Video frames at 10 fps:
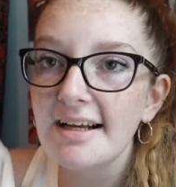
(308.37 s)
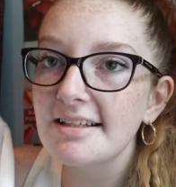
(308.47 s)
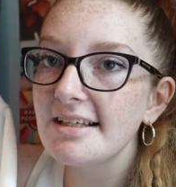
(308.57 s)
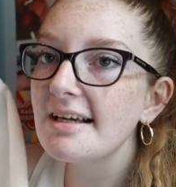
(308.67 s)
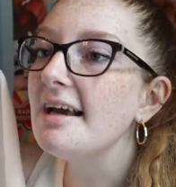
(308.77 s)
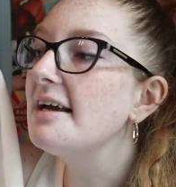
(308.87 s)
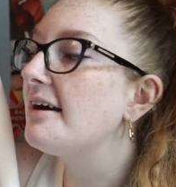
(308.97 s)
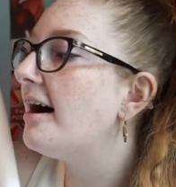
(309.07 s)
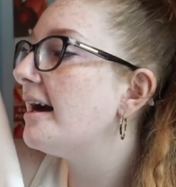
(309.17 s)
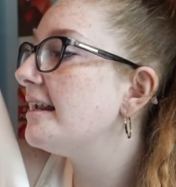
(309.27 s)
next thing I
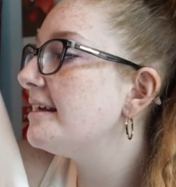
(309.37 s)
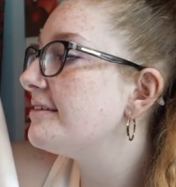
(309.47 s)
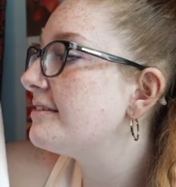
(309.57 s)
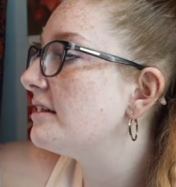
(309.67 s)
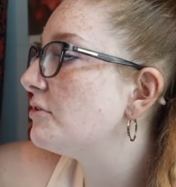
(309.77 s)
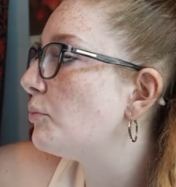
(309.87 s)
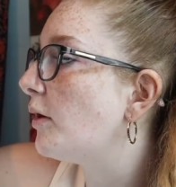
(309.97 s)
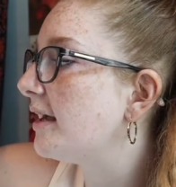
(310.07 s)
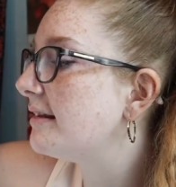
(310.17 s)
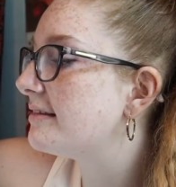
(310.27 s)
got is this
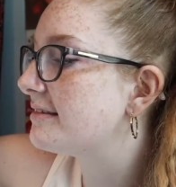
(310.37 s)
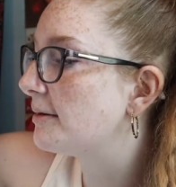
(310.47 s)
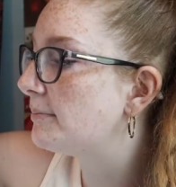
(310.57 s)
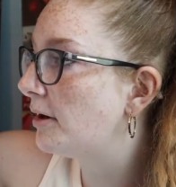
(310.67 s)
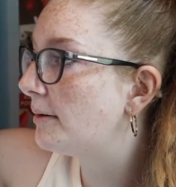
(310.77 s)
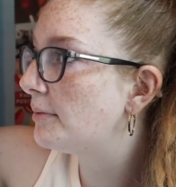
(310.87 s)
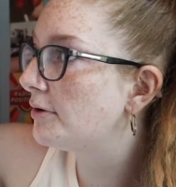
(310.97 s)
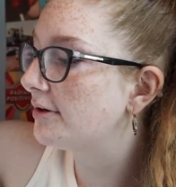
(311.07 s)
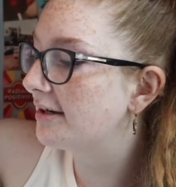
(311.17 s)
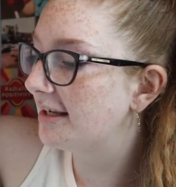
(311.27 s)
white zip-up
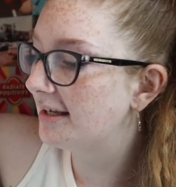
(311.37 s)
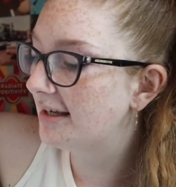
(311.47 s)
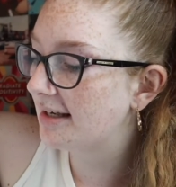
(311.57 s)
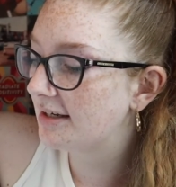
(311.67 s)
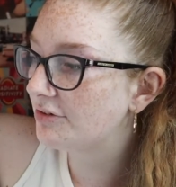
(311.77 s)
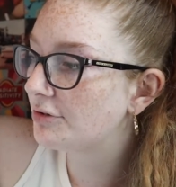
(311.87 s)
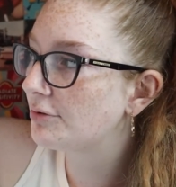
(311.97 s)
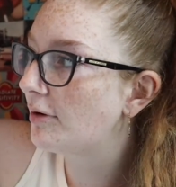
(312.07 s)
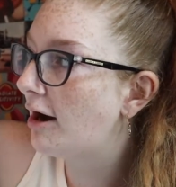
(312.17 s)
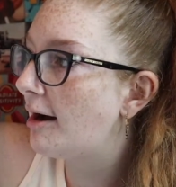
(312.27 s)
hoodie. It is
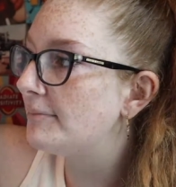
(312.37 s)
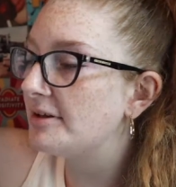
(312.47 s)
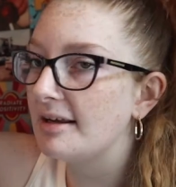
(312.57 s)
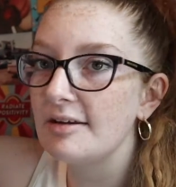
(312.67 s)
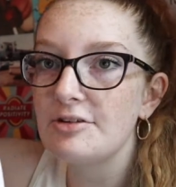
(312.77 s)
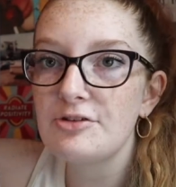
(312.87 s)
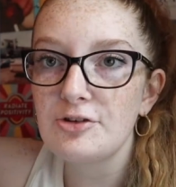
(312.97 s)
cropped and it's